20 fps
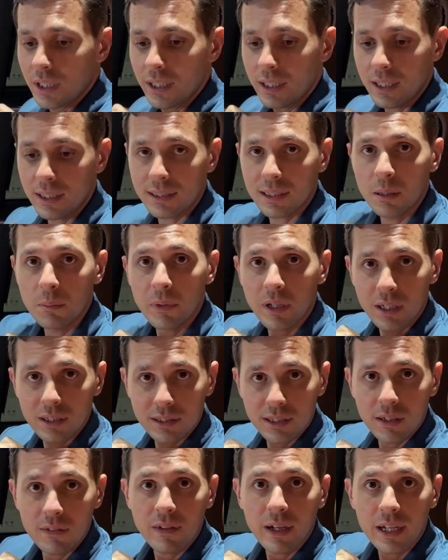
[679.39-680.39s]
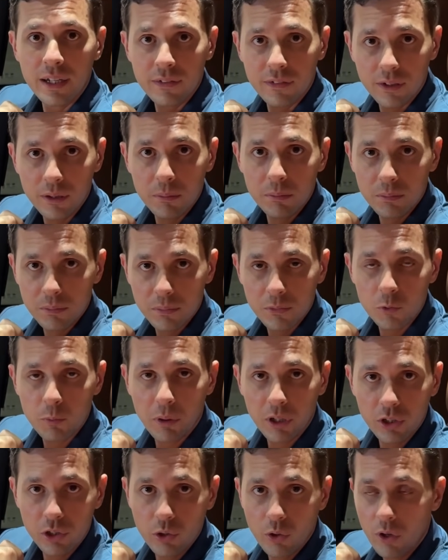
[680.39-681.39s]
If we're talking with a partner and don't
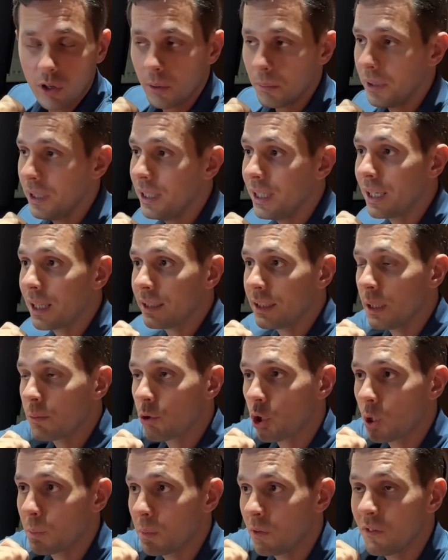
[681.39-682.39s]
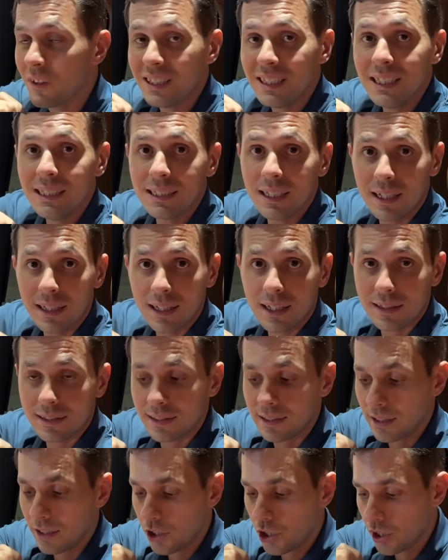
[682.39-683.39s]
want the driver to hear us, we can make it
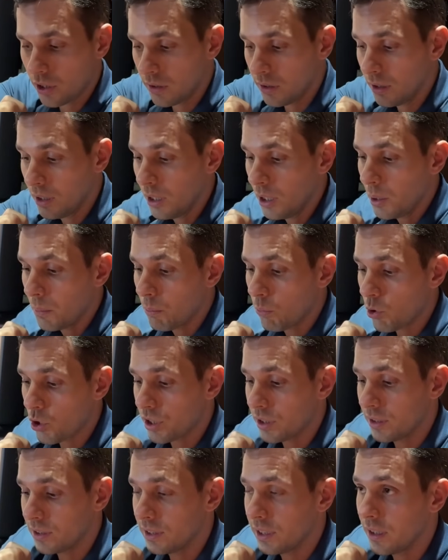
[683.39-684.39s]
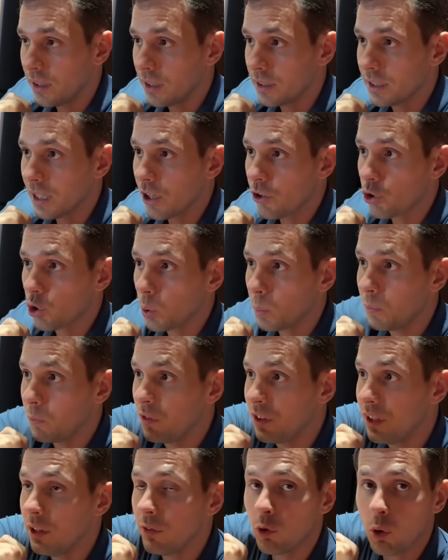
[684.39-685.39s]
so that the sound is directed to the headrest,
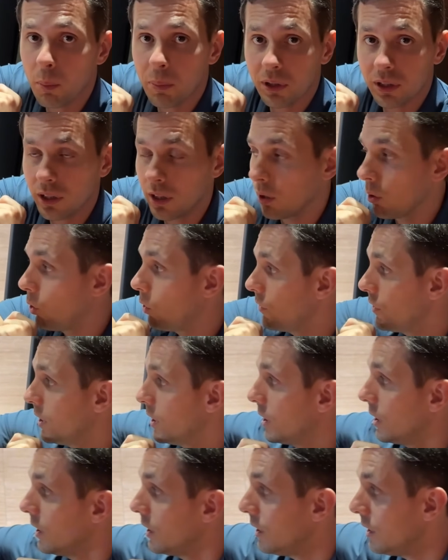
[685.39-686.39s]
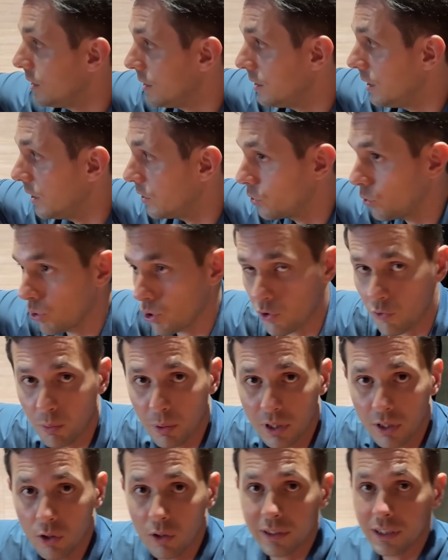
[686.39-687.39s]
both here and in the driver's
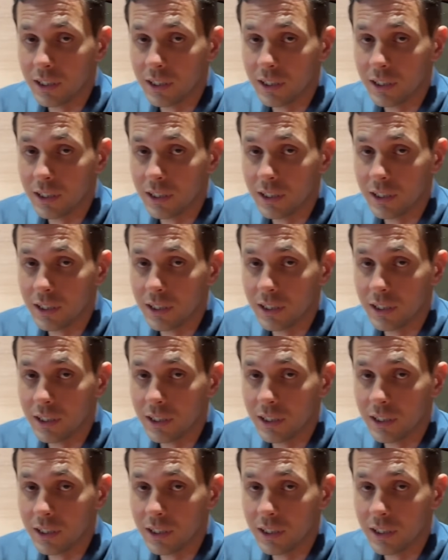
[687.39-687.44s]
headrest.